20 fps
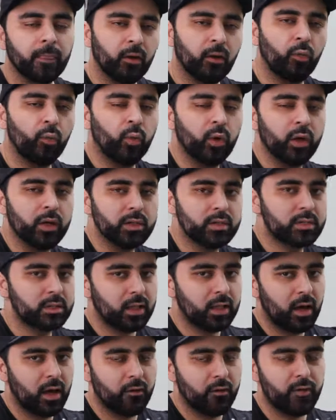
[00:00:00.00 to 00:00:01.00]
or words
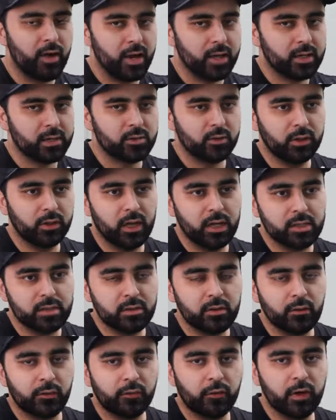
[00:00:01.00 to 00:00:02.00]
to that effect. So yeah,
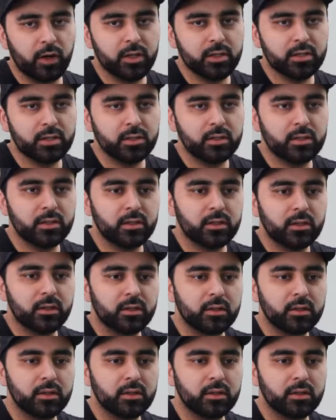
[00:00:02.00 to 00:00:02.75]
it's the first